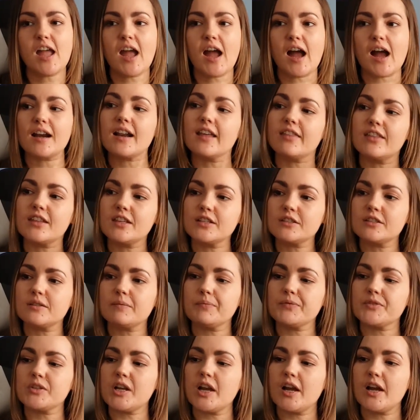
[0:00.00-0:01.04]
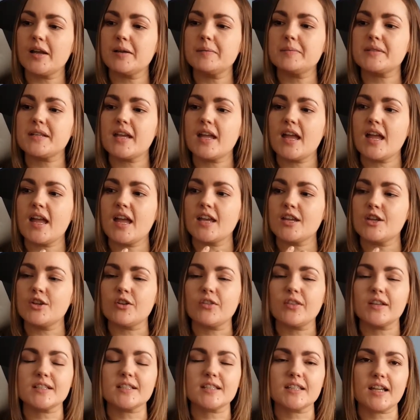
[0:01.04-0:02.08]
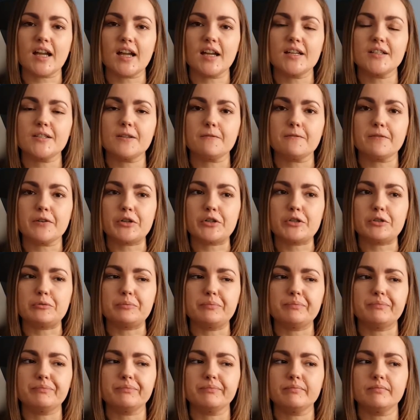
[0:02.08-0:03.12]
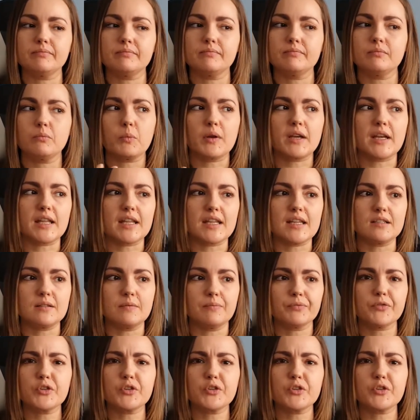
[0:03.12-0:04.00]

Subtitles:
And I think sometimes, that's the kind of film we need.